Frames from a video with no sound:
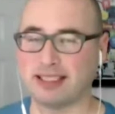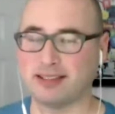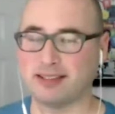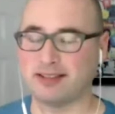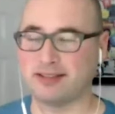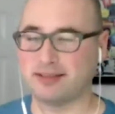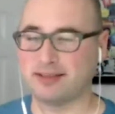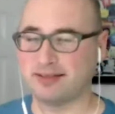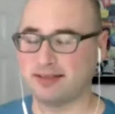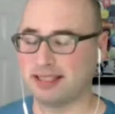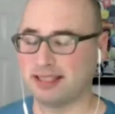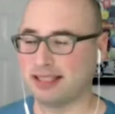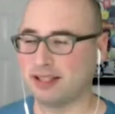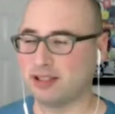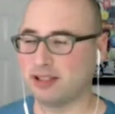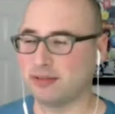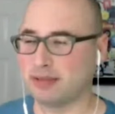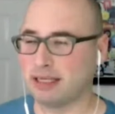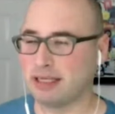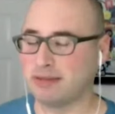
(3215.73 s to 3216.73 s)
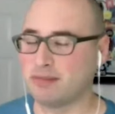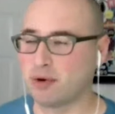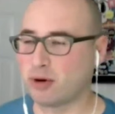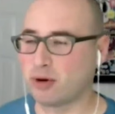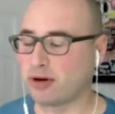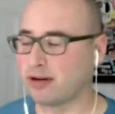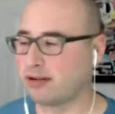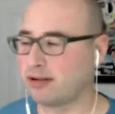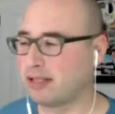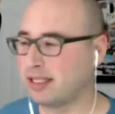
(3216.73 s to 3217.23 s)
It's a little bit
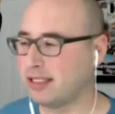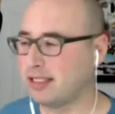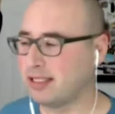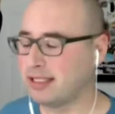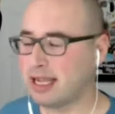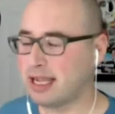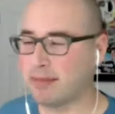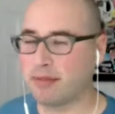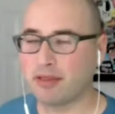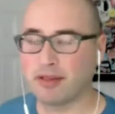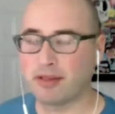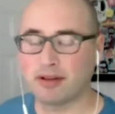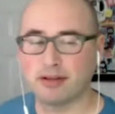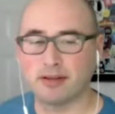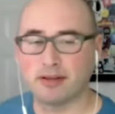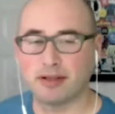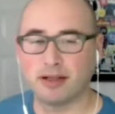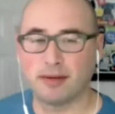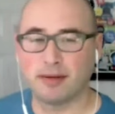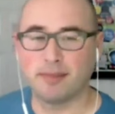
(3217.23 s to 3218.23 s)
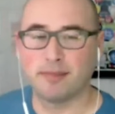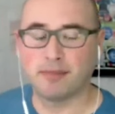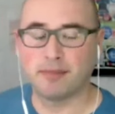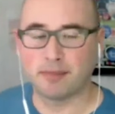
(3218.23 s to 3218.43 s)
more in depth. Uh,